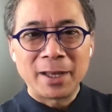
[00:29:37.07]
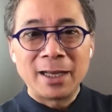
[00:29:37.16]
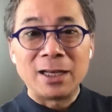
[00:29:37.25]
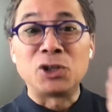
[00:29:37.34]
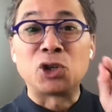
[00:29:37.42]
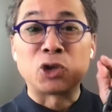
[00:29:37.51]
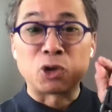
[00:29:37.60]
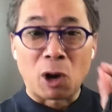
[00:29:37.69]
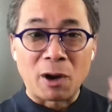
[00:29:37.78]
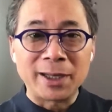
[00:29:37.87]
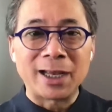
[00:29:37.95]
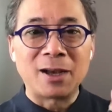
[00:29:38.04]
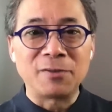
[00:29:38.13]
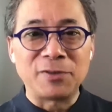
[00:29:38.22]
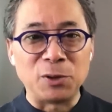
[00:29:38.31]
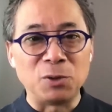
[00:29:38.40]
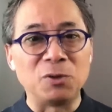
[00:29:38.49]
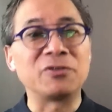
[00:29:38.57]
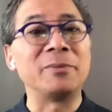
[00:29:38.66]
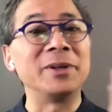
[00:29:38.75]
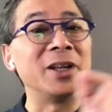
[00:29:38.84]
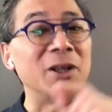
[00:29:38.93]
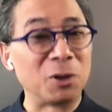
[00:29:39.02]
is drawing down fuel from
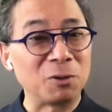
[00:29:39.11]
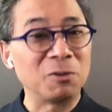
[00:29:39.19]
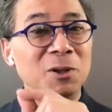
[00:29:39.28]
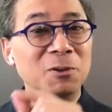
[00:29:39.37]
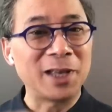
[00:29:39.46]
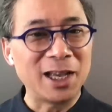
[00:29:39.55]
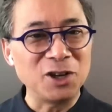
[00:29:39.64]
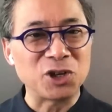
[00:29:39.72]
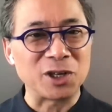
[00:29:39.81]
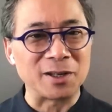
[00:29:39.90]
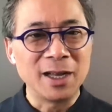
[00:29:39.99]
another location.